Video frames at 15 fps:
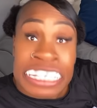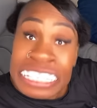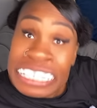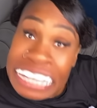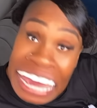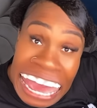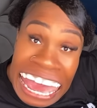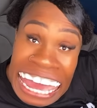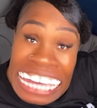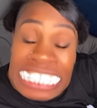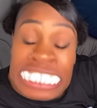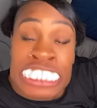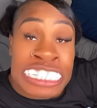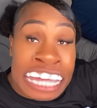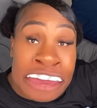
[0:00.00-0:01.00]

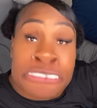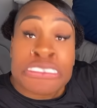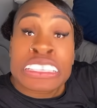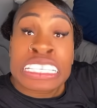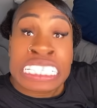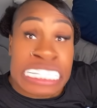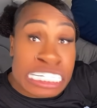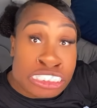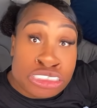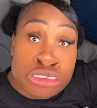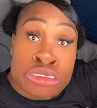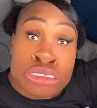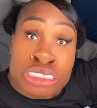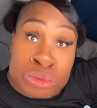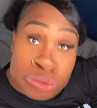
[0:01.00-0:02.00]
Yes, definitely. Get
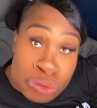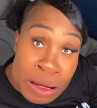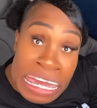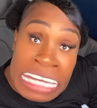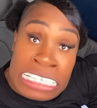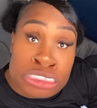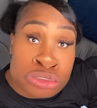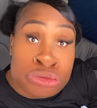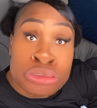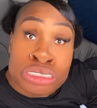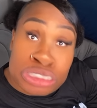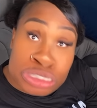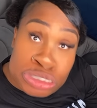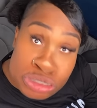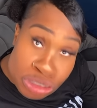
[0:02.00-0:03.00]
you some rest. You
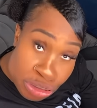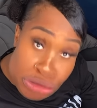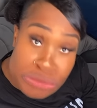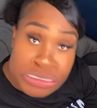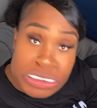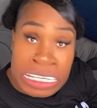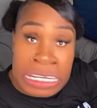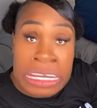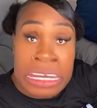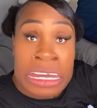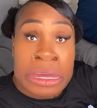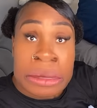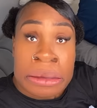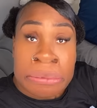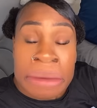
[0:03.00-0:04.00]
deserve it.
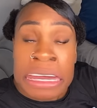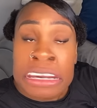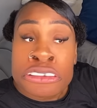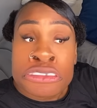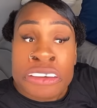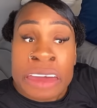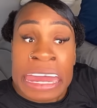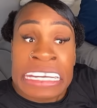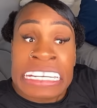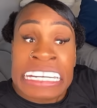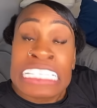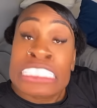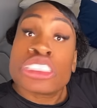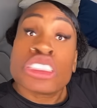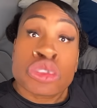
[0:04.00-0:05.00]
Matter of fact,
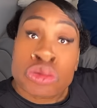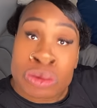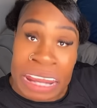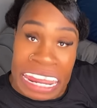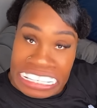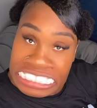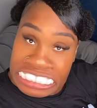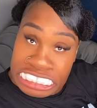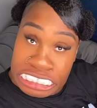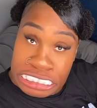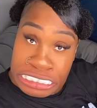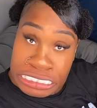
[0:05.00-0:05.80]
get to rest.